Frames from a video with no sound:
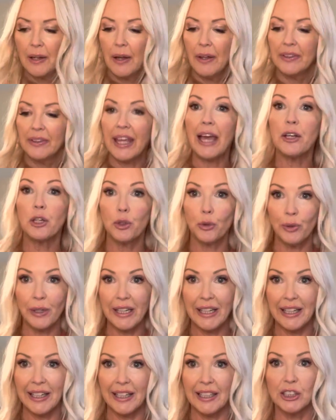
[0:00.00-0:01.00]
That
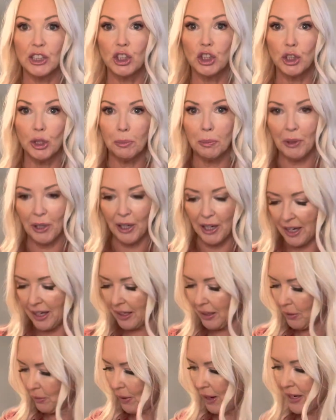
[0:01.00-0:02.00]
green is super
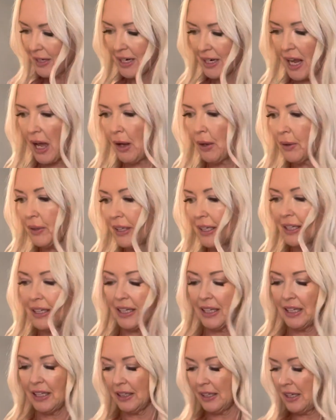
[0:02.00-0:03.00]
it right now in
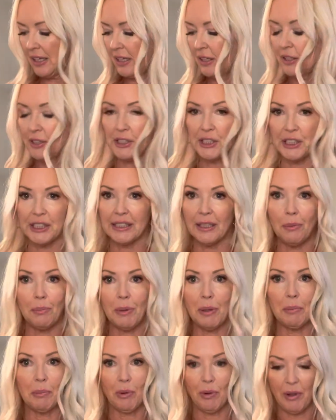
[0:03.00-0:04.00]
Italy. You just see
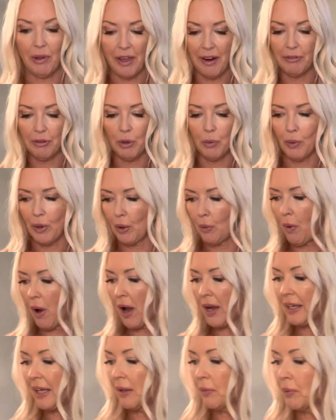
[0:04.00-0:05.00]
people everywhere
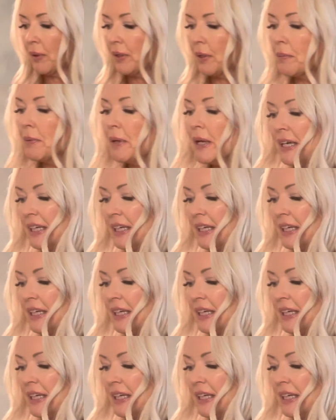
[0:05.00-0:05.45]
walking with them.